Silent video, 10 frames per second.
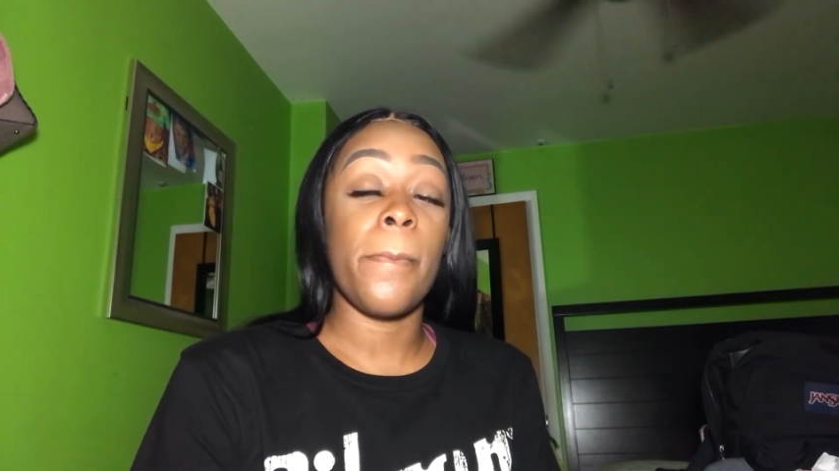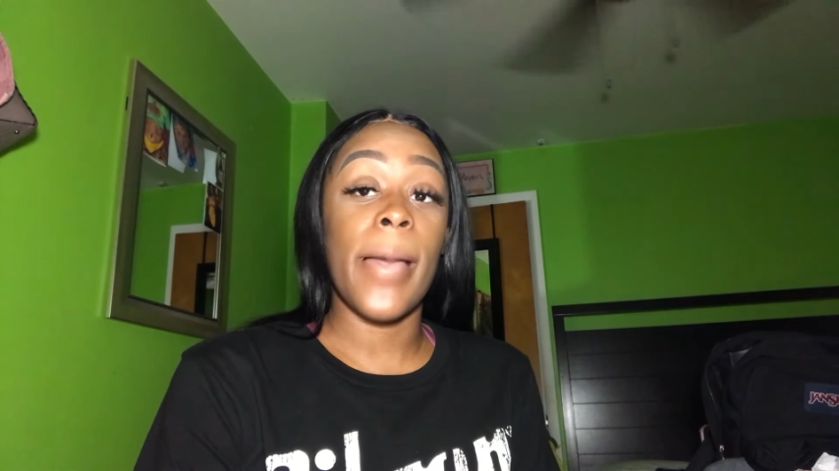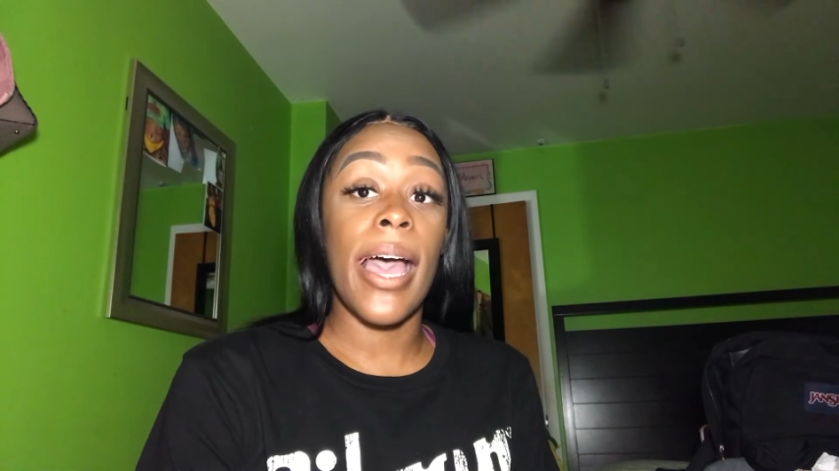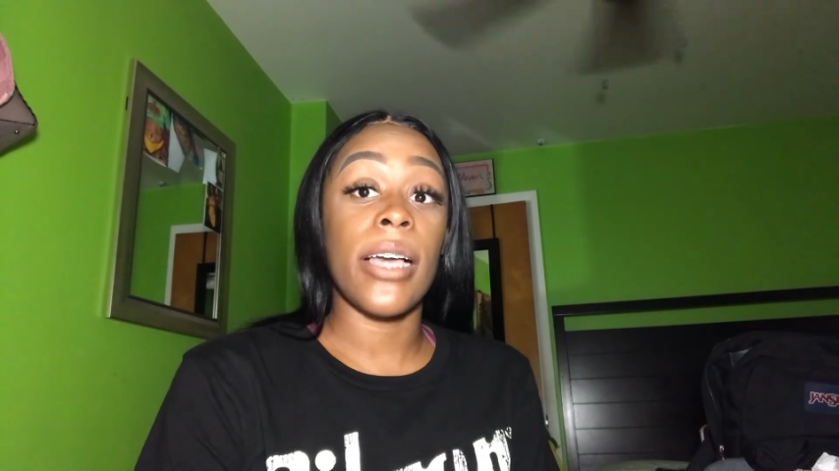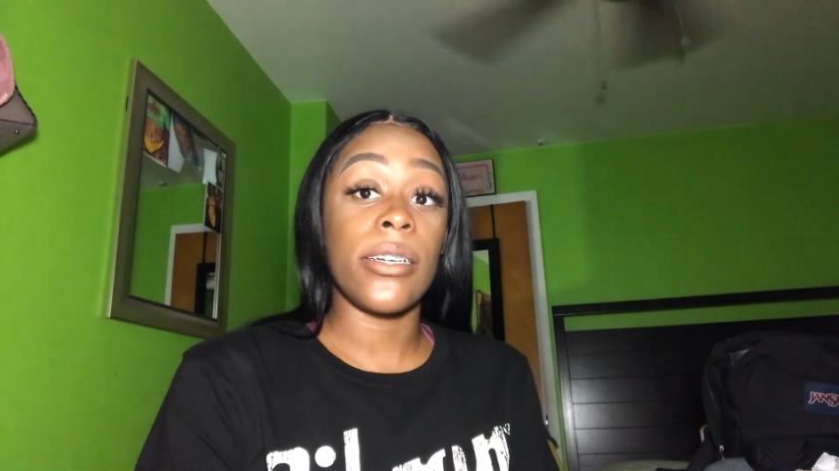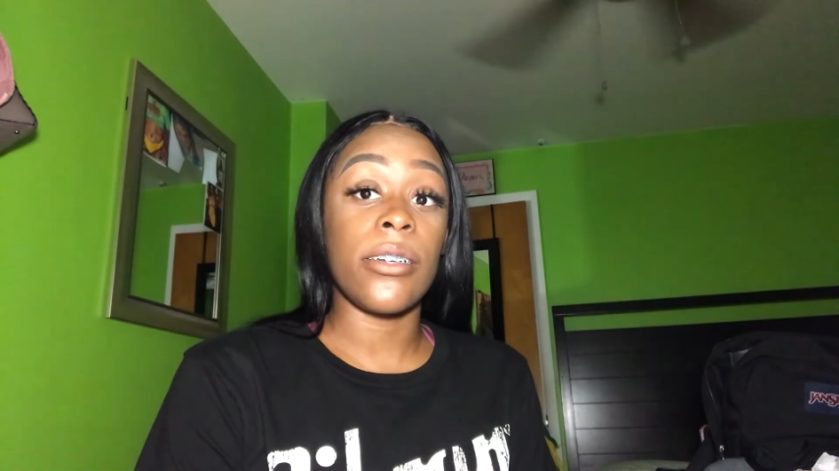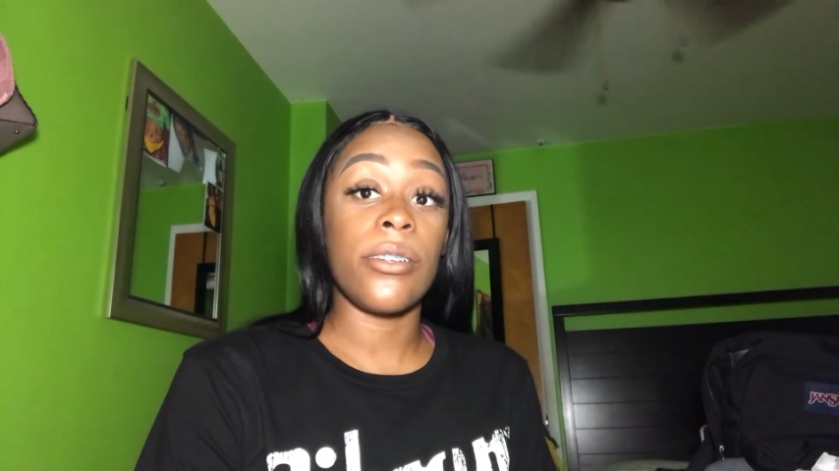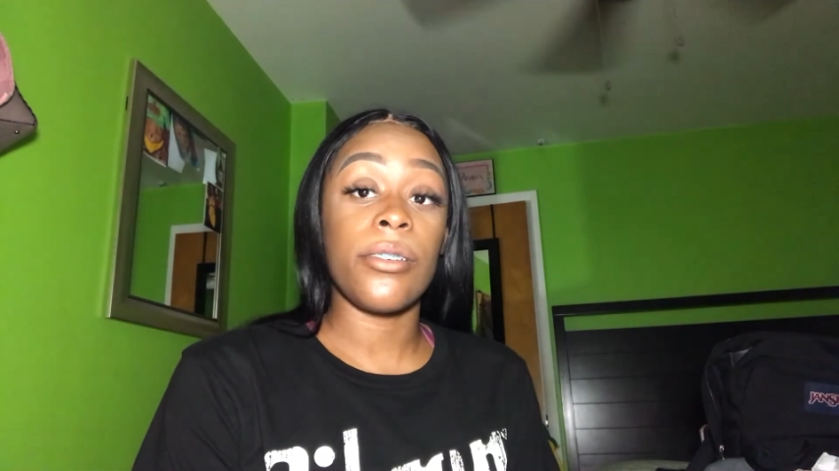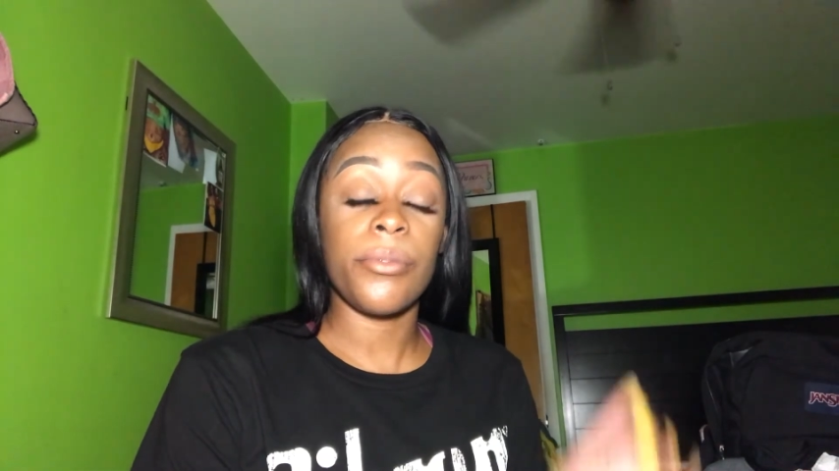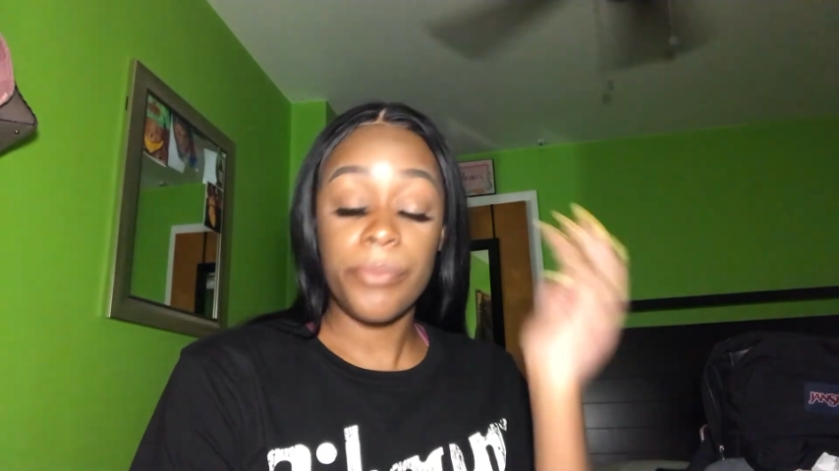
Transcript: mad good though.